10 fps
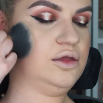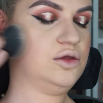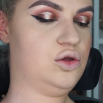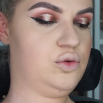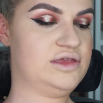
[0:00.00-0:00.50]

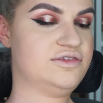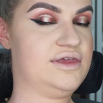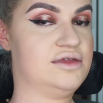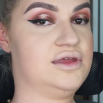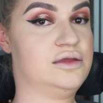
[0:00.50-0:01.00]
Always
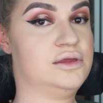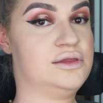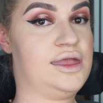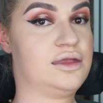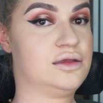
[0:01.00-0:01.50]
set down the
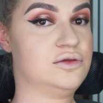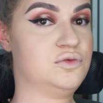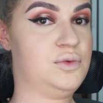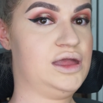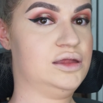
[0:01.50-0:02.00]
neck
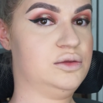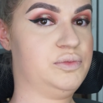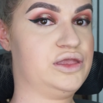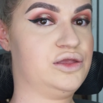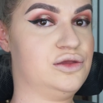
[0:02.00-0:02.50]
as well,
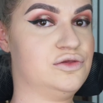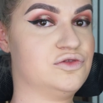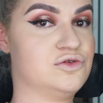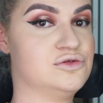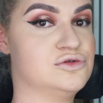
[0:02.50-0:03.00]

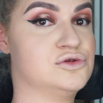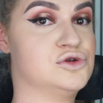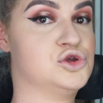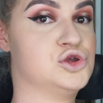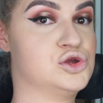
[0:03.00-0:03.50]
because,
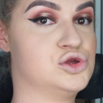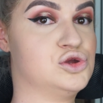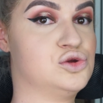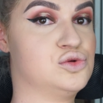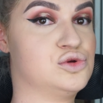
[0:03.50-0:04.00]
you
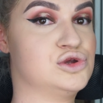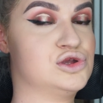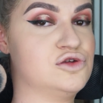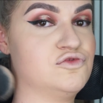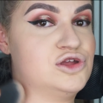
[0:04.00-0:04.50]
know, I
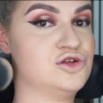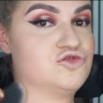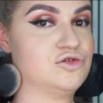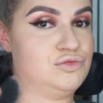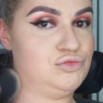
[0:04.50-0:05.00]
have
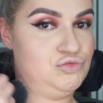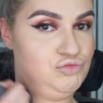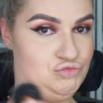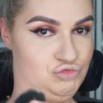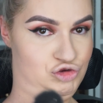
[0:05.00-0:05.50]
that
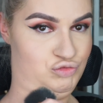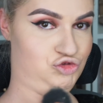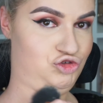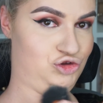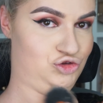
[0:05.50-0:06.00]
double
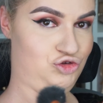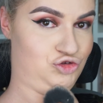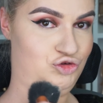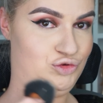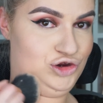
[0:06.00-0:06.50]
chin
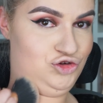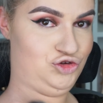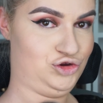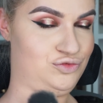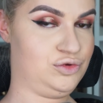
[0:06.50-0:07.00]

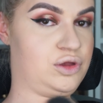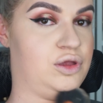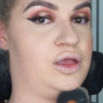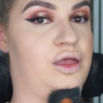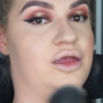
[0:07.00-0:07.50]
situation.
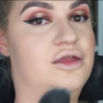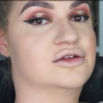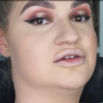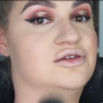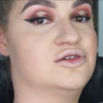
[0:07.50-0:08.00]

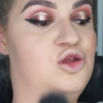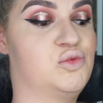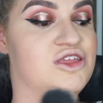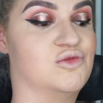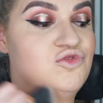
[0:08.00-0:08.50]

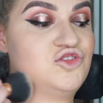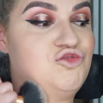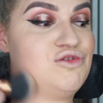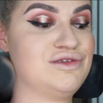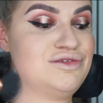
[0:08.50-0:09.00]
Nobody wants
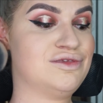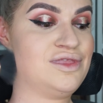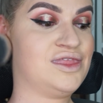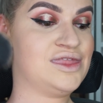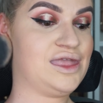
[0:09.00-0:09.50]
creases
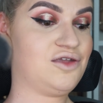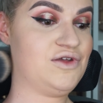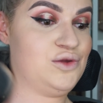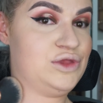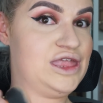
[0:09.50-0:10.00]
in the neck
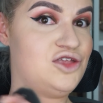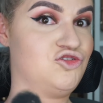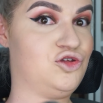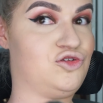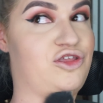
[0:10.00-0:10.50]

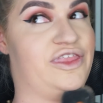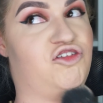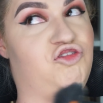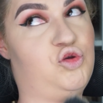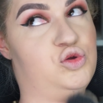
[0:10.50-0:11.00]
foundation, do they,
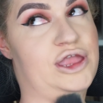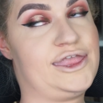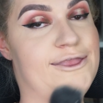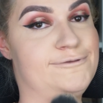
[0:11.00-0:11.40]
Shawnee?